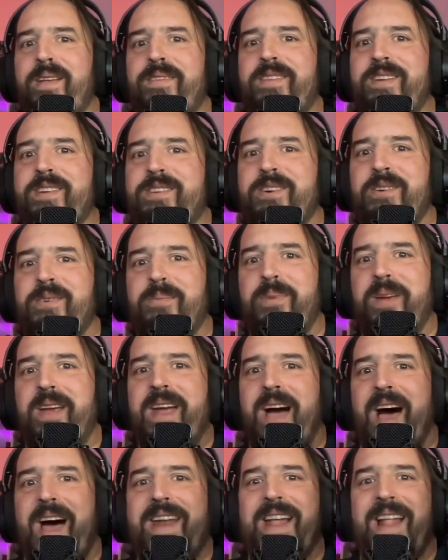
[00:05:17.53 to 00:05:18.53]
there's going to be
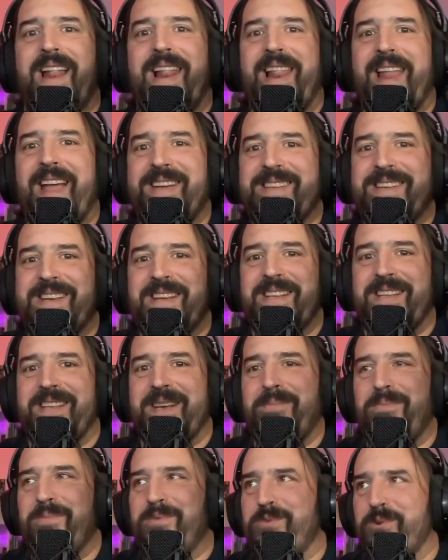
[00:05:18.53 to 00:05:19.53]
an Atlassian
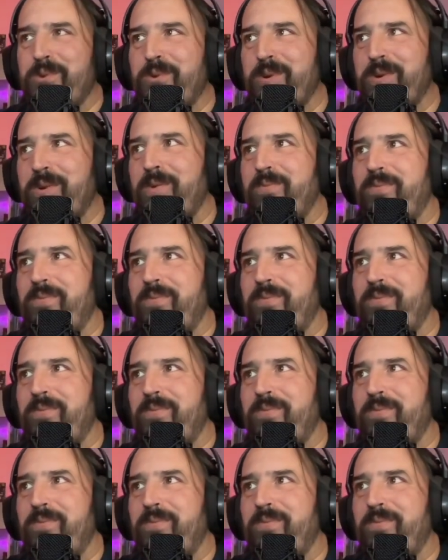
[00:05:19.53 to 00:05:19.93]
Team Tour